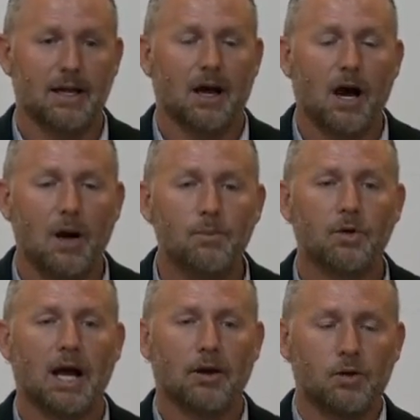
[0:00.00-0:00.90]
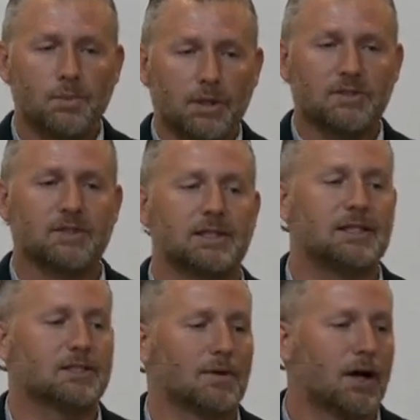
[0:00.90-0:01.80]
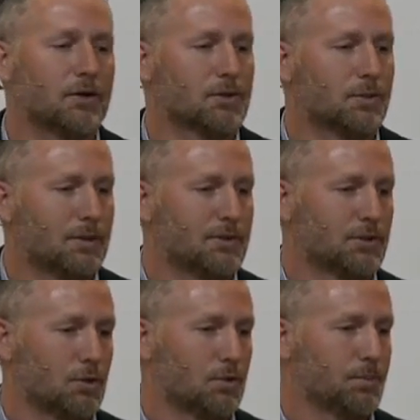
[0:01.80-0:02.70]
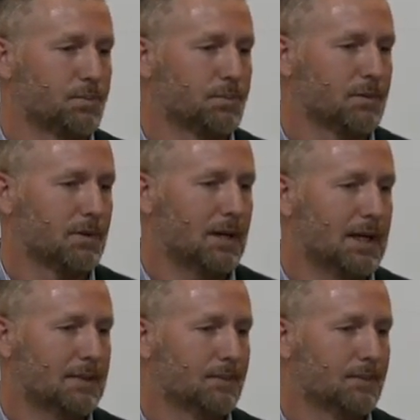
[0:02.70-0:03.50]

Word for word: A humble God who puts the needs of others above his own, right?